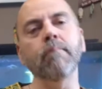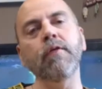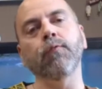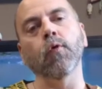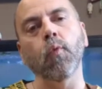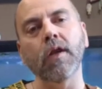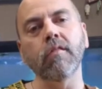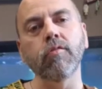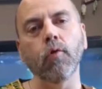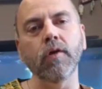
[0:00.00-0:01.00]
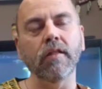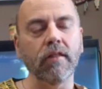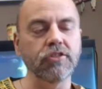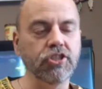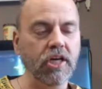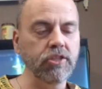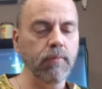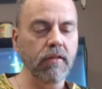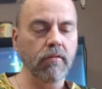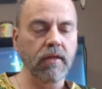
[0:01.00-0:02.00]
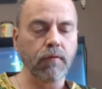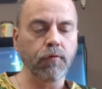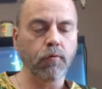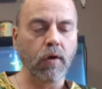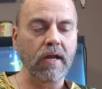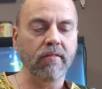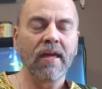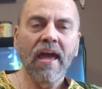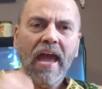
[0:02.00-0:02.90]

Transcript: before what is known as the judgment seat of Christ,